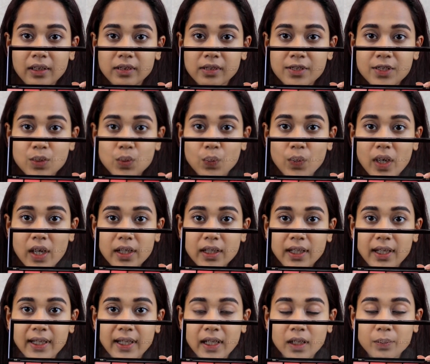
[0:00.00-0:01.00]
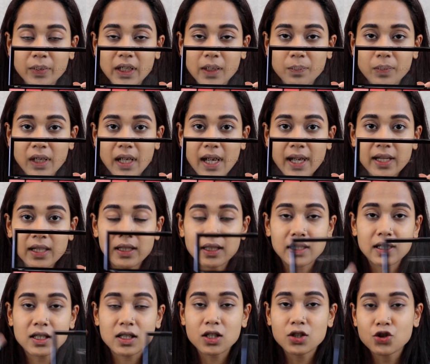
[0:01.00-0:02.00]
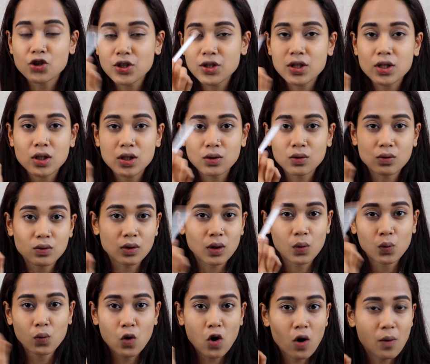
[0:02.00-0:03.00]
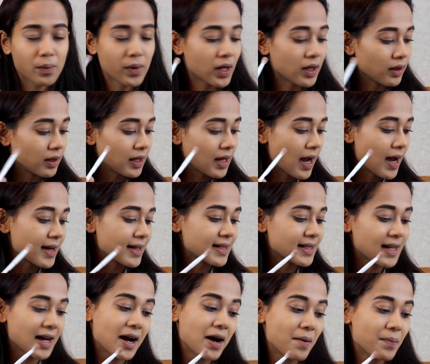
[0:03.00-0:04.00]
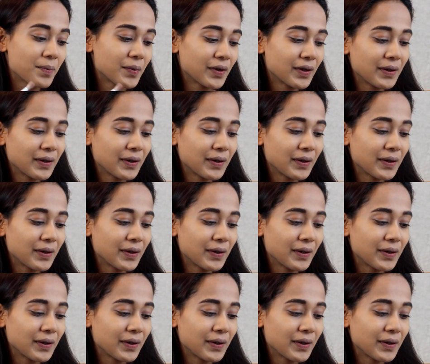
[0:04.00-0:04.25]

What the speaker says: this one and I'll be applying it just to warm the eyes up.